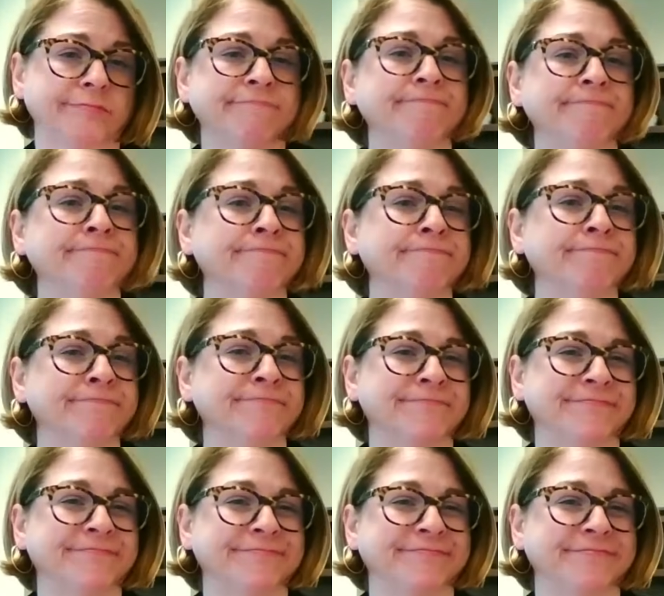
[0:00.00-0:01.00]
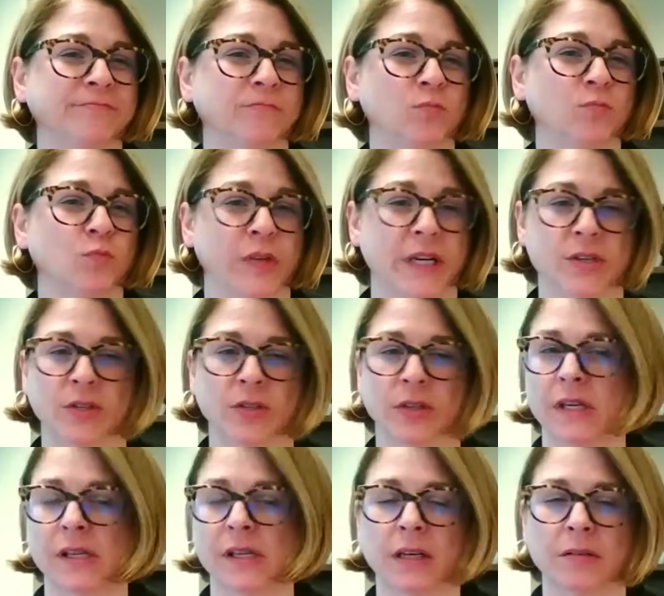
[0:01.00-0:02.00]
Hmm. Rachel,
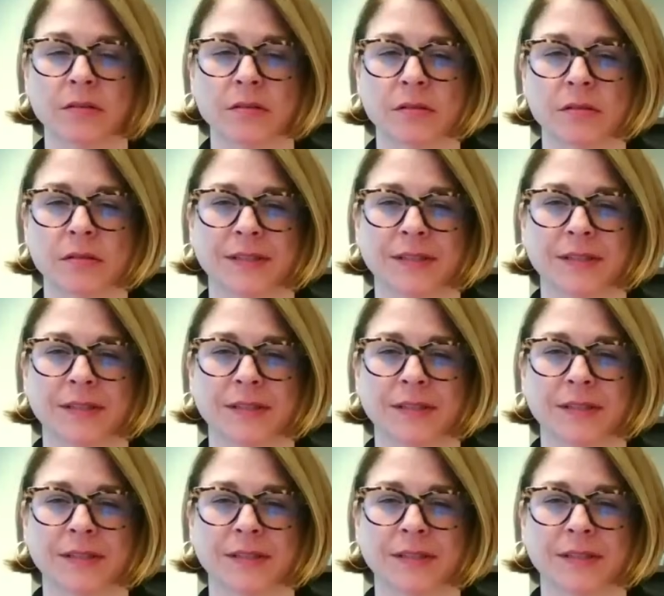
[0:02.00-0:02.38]
anything else?